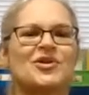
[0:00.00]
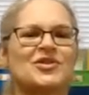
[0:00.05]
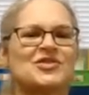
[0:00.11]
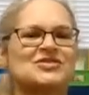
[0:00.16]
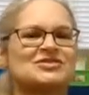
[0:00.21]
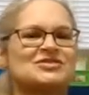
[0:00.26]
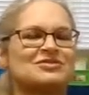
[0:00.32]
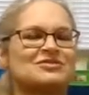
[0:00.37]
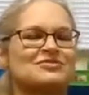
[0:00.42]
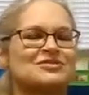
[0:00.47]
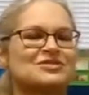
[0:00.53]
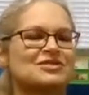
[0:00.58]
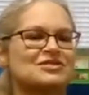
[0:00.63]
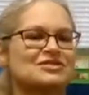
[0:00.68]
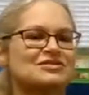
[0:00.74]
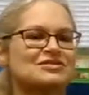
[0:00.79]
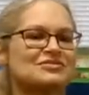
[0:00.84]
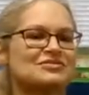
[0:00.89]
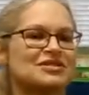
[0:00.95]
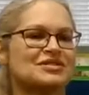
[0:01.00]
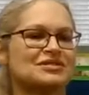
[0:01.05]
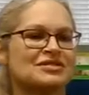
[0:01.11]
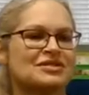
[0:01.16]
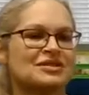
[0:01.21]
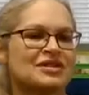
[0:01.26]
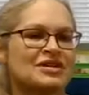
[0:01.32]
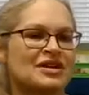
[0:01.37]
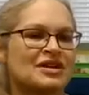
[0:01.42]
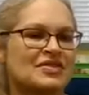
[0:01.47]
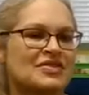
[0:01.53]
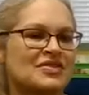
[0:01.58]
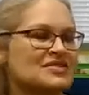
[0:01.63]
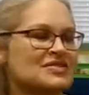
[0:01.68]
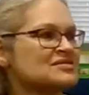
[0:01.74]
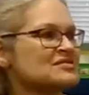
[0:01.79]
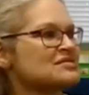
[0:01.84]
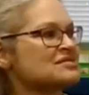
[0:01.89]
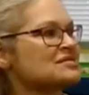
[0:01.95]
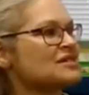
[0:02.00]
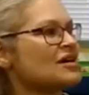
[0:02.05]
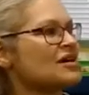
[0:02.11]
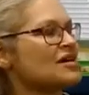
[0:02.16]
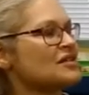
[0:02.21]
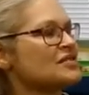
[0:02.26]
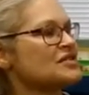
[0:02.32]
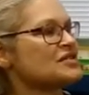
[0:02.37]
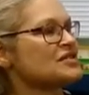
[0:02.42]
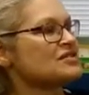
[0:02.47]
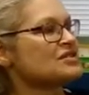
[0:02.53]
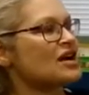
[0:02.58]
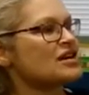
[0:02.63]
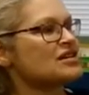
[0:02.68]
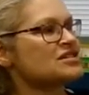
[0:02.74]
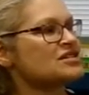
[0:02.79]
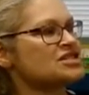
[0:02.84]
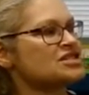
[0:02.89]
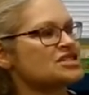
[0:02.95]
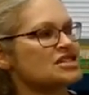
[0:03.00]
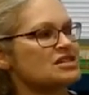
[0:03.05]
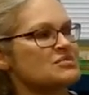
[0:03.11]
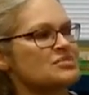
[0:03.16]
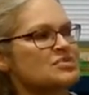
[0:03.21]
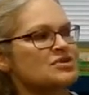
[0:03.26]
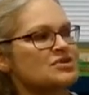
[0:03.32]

This is a really good one. This is called the lost sheep.